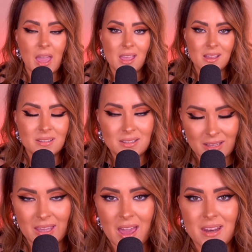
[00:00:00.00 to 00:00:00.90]
And
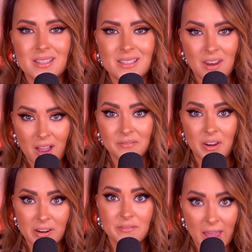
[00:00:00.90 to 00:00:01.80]
again, it's not
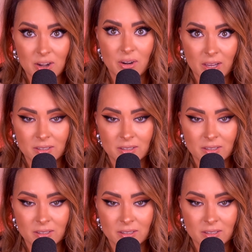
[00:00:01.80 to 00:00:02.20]
very flattering.